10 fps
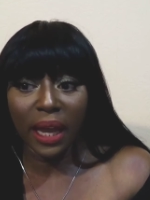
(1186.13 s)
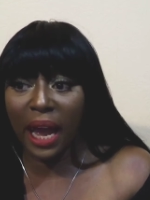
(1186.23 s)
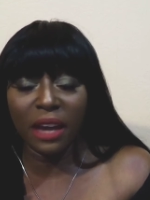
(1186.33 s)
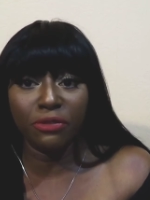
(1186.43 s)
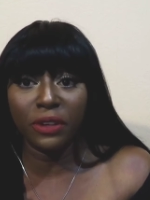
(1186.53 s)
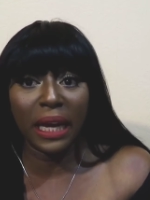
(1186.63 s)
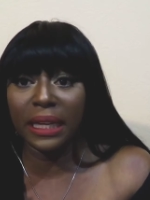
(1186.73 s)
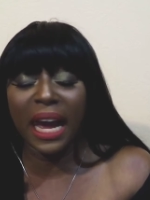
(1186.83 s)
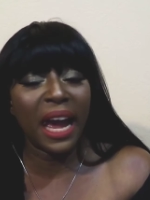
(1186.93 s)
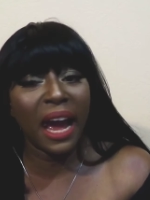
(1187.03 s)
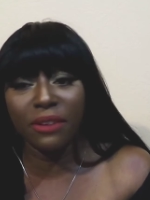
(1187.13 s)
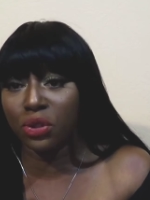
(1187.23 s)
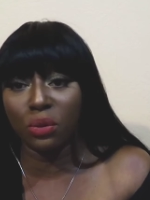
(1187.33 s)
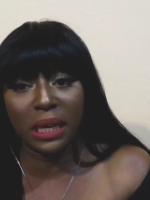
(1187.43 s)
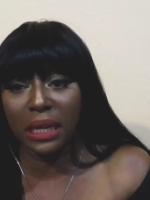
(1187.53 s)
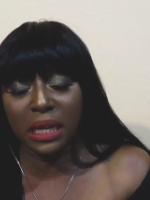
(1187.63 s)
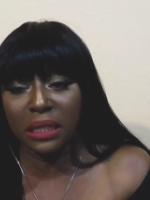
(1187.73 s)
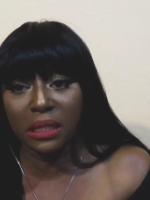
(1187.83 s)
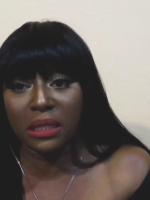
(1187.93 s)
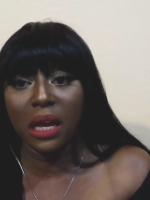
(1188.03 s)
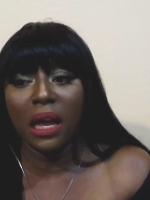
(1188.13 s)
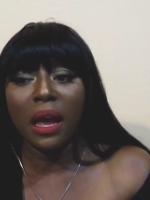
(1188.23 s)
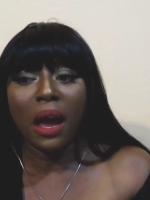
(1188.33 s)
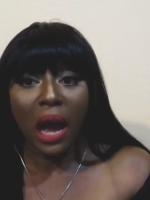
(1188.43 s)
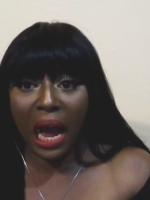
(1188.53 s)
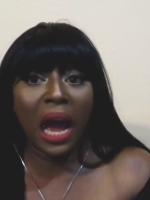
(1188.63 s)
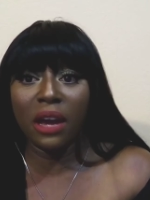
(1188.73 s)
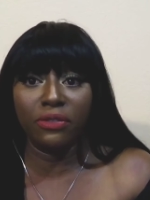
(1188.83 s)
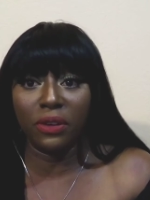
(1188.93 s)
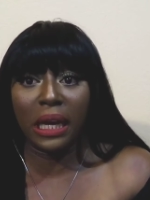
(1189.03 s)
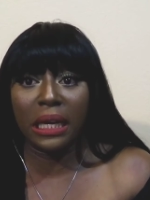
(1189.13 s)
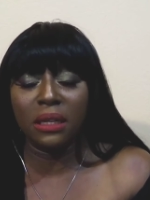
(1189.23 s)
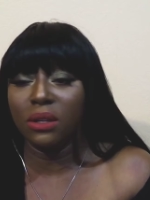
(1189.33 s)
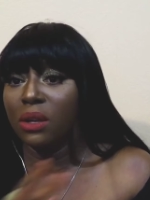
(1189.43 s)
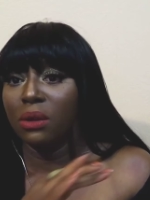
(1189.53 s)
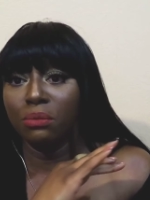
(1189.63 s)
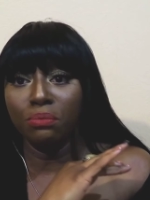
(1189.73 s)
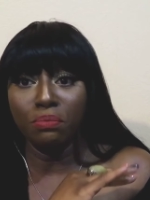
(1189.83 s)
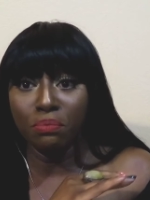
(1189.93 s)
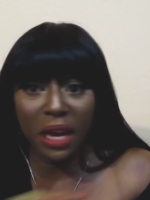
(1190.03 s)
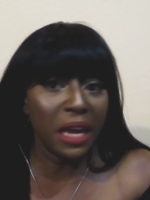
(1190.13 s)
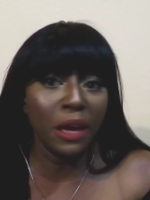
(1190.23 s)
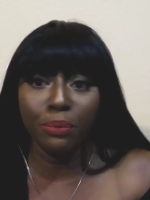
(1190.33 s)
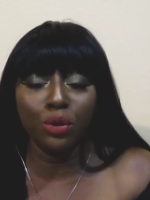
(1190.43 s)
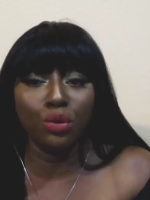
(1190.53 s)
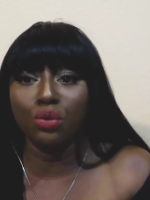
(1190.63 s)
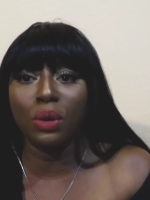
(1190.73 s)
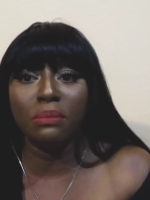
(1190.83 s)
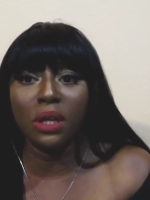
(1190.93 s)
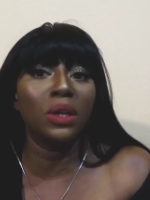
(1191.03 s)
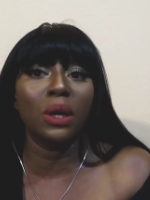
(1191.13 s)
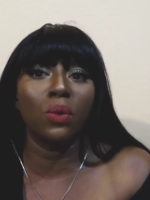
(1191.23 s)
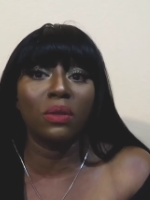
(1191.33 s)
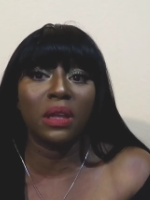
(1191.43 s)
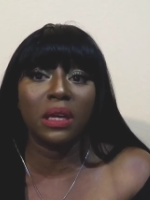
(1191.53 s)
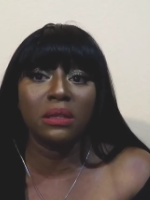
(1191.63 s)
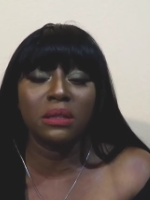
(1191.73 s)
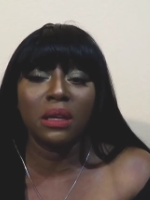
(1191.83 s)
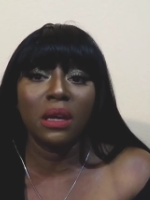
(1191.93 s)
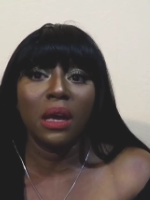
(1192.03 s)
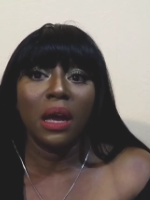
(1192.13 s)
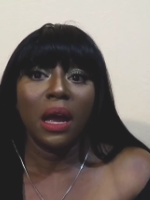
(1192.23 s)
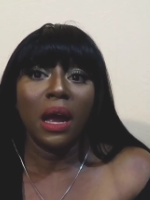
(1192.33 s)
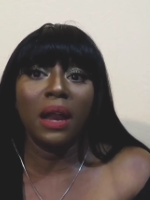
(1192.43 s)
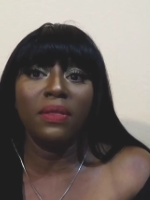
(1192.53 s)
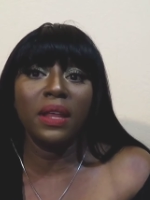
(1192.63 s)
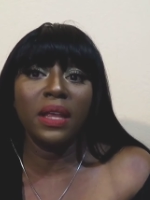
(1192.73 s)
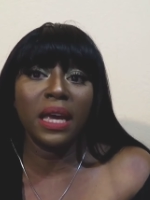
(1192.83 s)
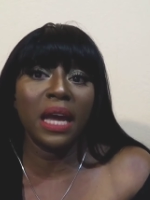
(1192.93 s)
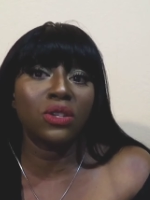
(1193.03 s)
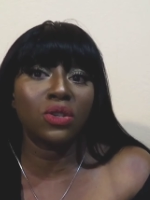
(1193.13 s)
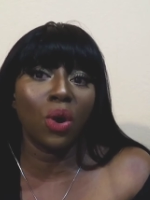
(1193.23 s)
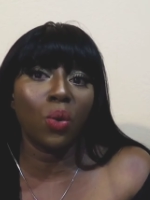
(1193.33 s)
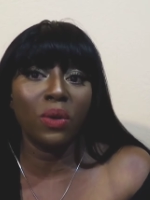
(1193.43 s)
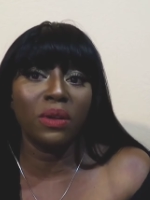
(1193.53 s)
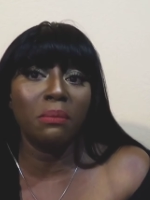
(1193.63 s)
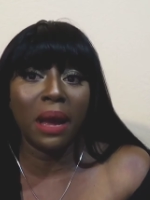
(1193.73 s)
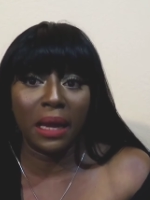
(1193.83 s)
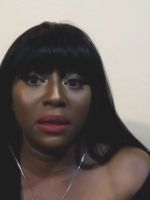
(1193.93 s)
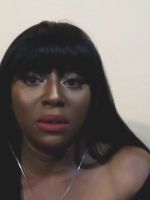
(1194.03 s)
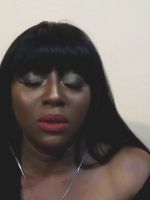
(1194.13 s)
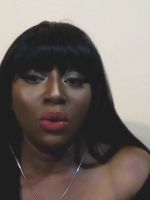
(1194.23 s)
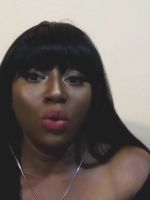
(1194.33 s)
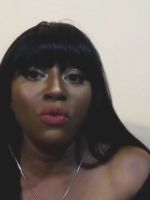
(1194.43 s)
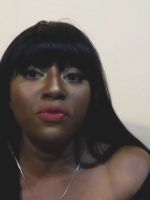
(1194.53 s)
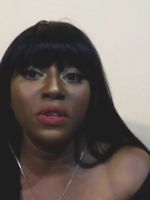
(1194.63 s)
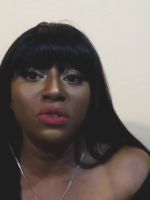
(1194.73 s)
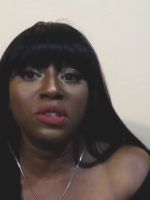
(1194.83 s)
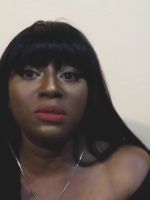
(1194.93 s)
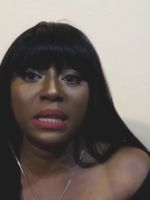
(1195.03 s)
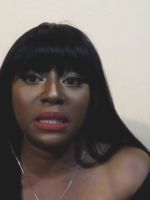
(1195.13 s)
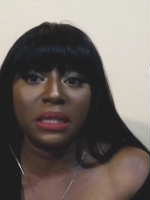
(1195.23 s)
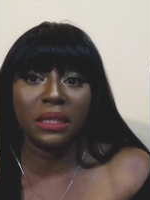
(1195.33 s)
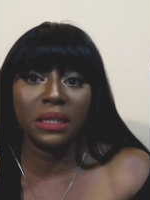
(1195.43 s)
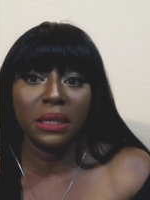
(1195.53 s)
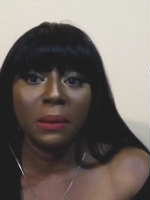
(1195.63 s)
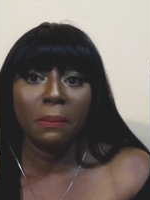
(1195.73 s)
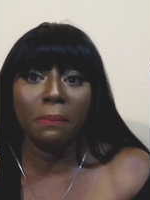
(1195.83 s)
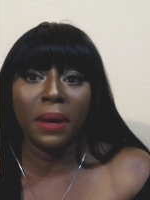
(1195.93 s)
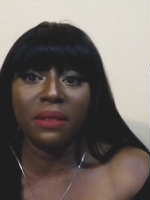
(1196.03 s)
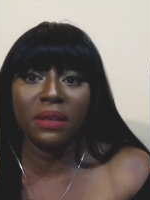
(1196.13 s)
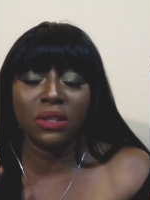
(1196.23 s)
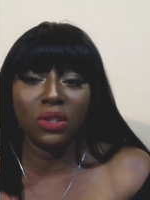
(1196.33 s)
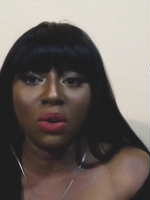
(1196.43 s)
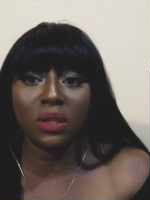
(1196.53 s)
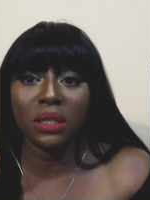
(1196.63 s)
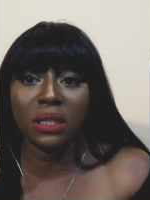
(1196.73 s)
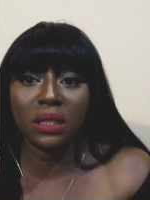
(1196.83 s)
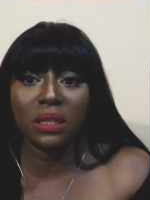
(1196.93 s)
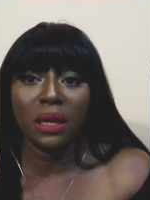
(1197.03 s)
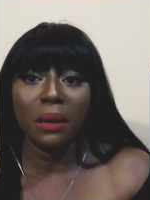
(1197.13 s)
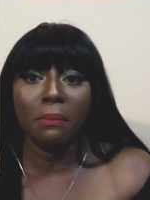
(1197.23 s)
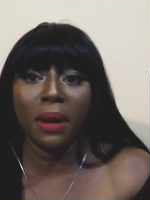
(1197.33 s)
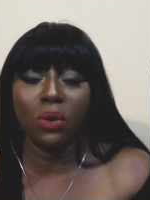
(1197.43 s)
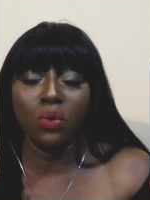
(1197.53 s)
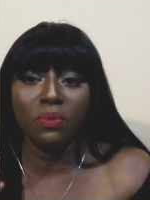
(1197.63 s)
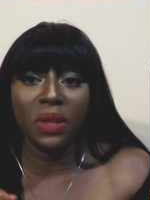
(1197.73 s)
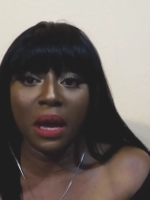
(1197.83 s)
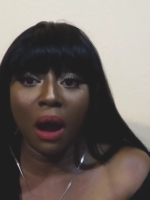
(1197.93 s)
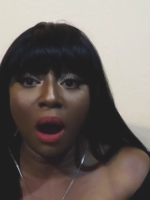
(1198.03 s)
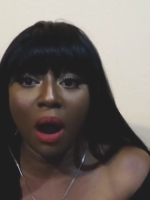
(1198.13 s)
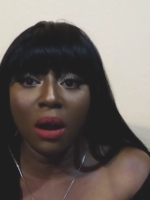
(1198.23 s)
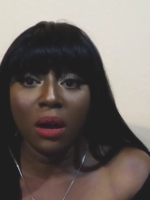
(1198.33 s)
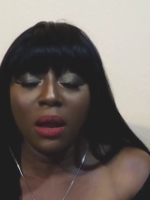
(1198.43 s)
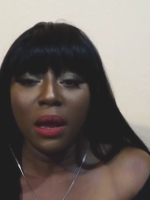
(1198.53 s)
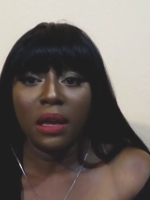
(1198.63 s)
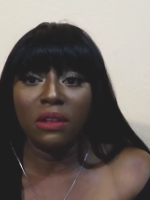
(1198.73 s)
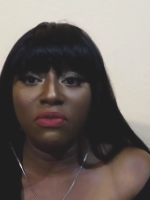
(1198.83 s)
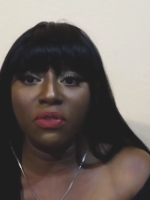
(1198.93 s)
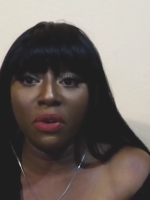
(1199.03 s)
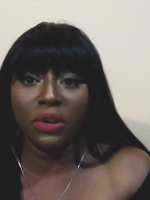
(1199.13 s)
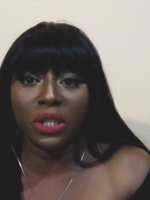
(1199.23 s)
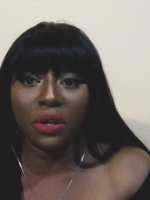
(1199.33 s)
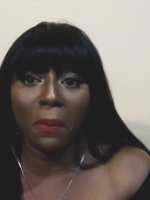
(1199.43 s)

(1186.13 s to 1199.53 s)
high flying. I have so many cases. high flying, may be able to do a million and one things, and then they get stuck with a man who feels threatened by their success, by whom they are, inferiority